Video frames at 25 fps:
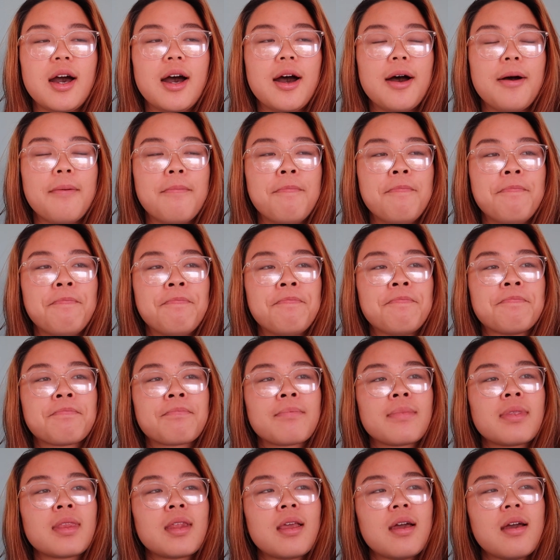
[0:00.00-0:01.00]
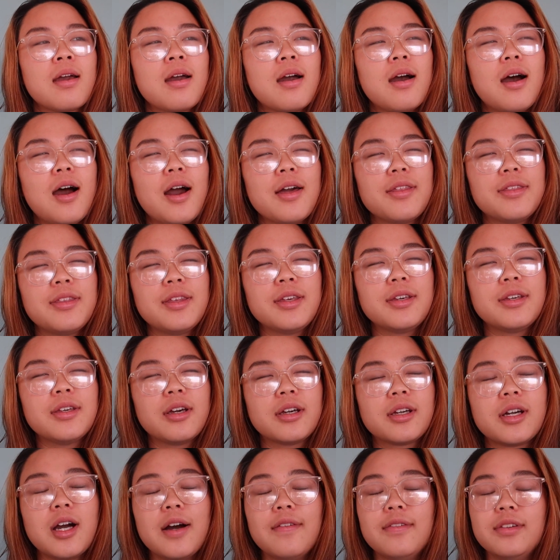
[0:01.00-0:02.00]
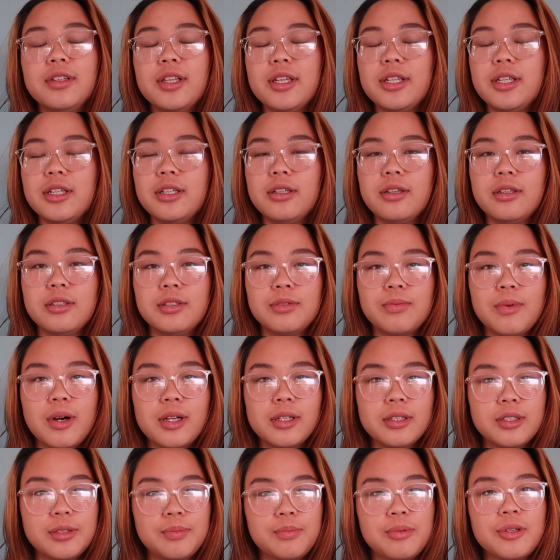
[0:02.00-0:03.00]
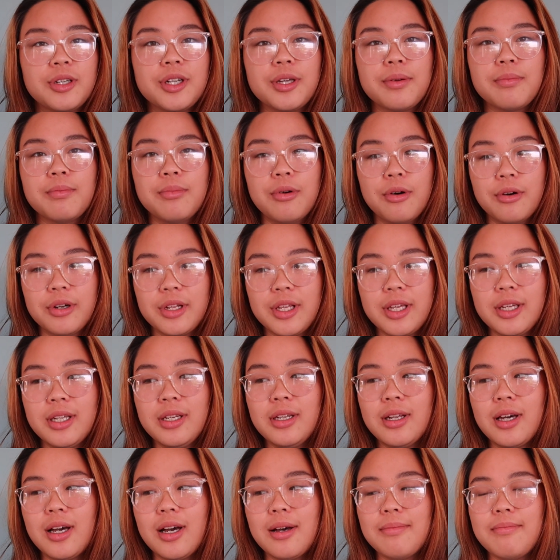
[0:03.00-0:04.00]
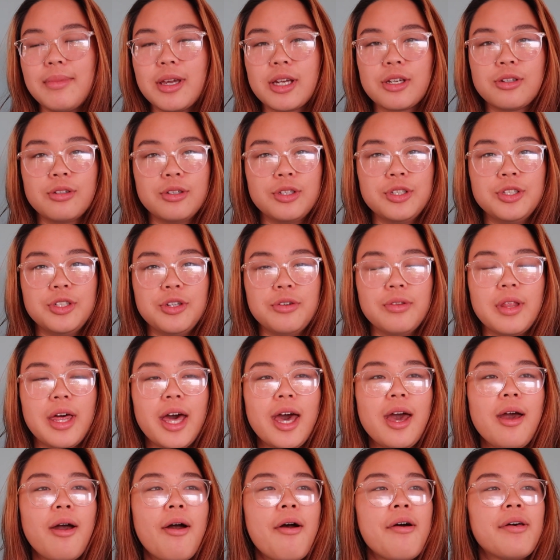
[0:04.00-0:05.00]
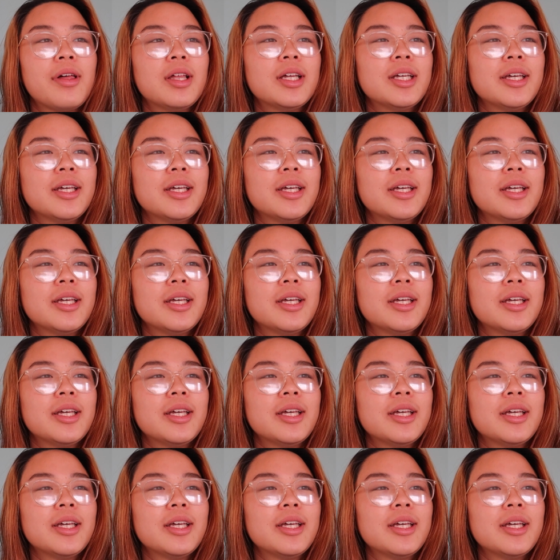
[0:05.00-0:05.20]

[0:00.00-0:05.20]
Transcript: I think a cover letter as well is pretty important. Make sure you do that.